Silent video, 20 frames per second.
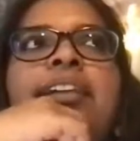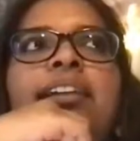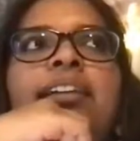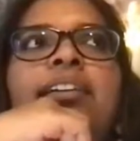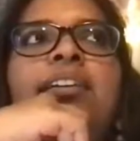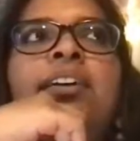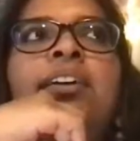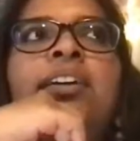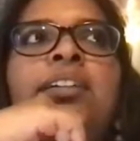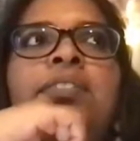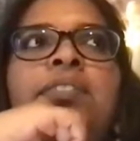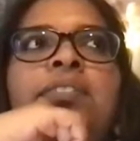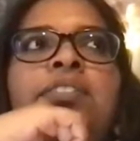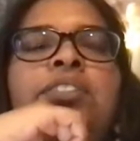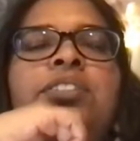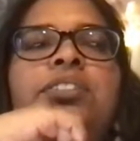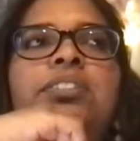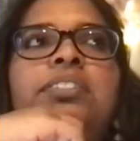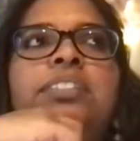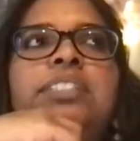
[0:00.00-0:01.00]

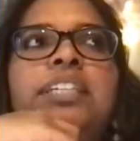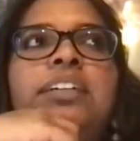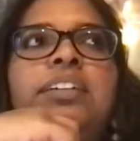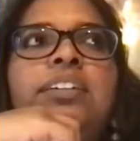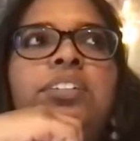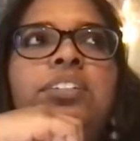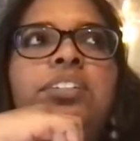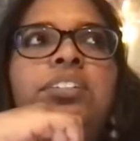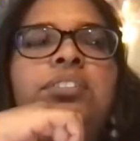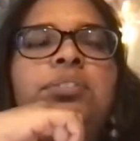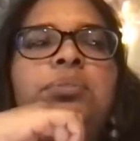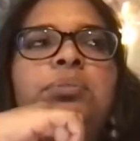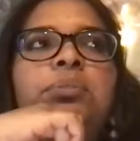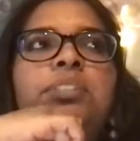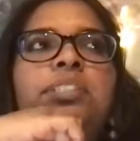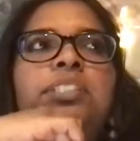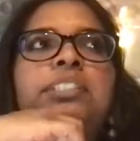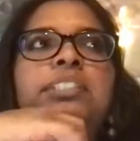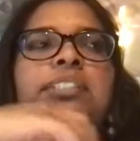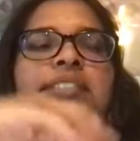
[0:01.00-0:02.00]
artificial intelligence will
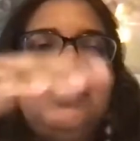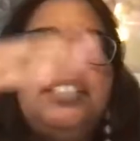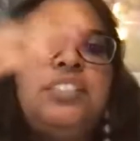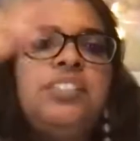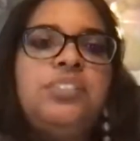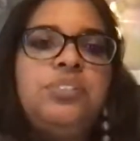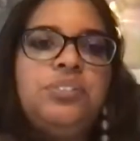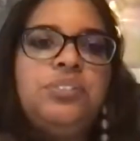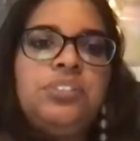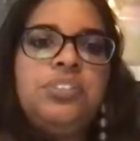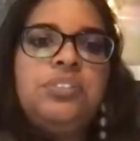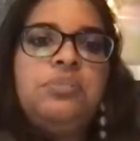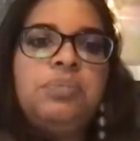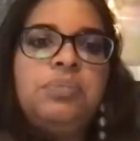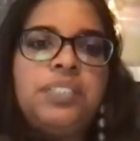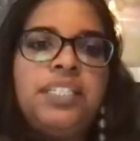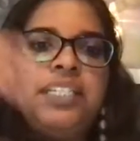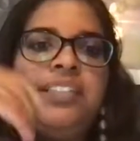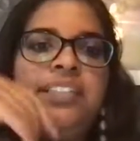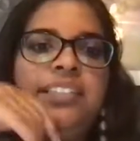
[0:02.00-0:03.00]
continue to
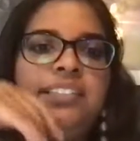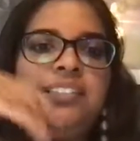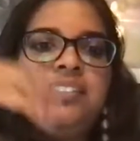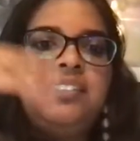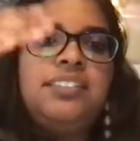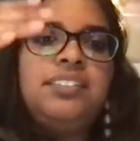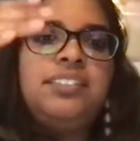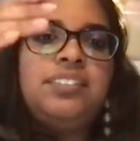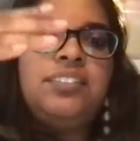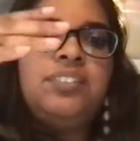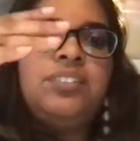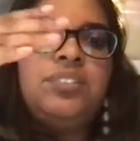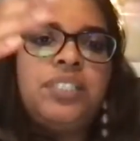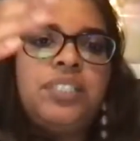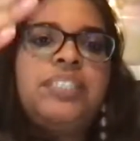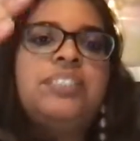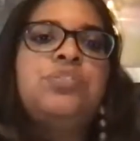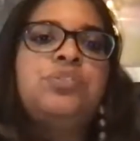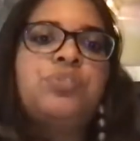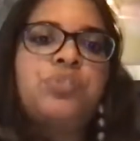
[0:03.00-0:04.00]
play this
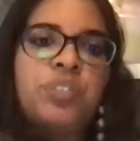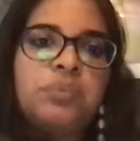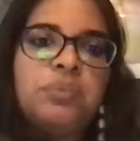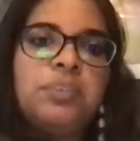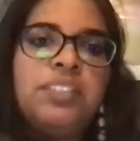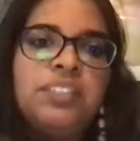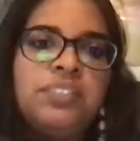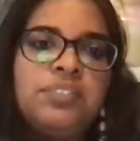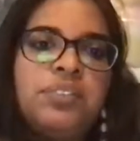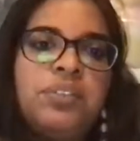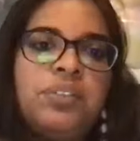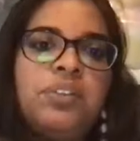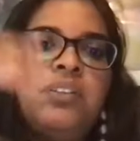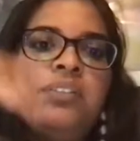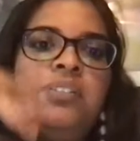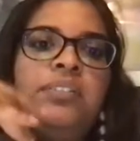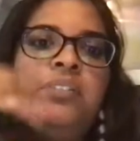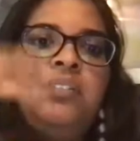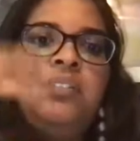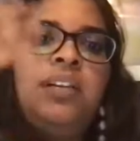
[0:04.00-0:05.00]
transformative
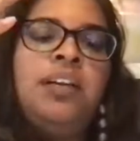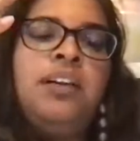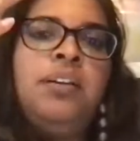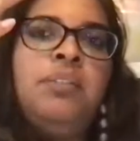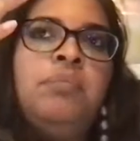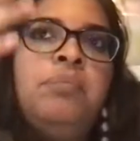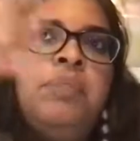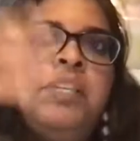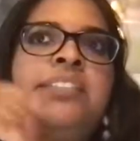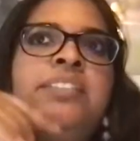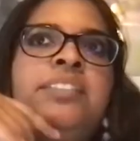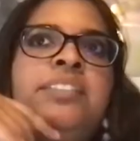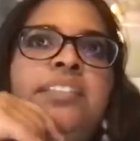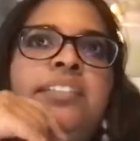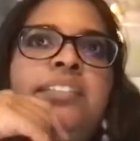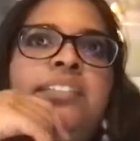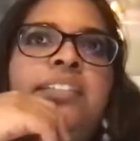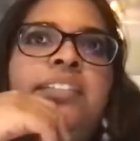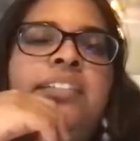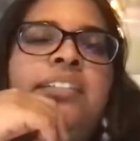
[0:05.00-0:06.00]
role based on
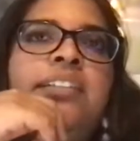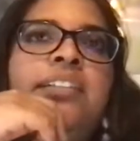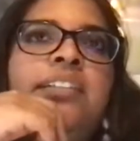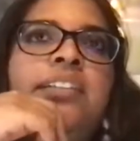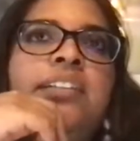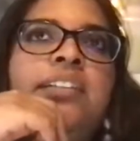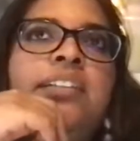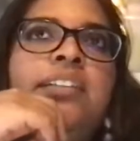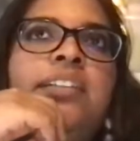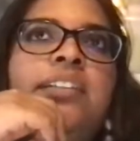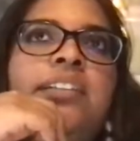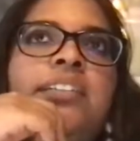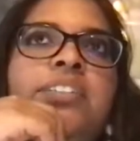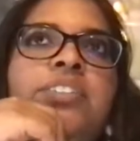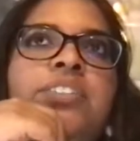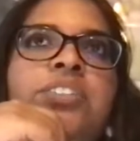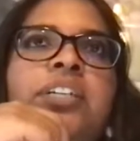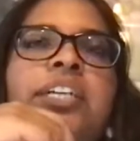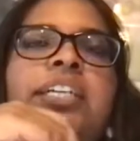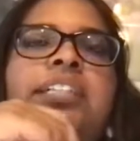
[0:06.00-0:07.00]
the
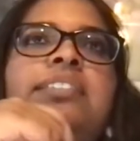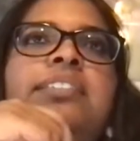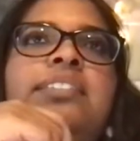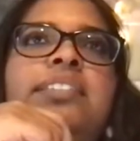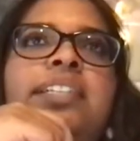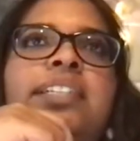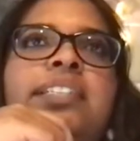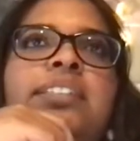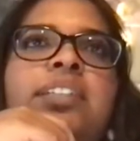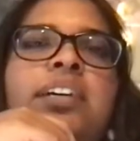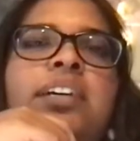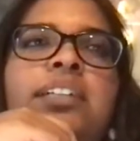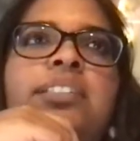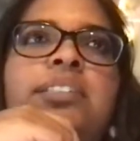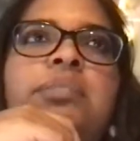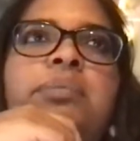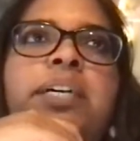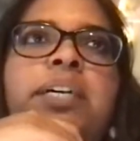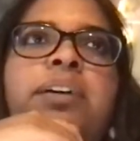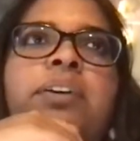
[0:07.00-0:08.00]
trends that I talked
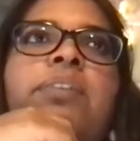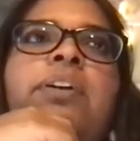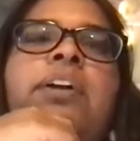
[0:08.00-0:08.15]
about.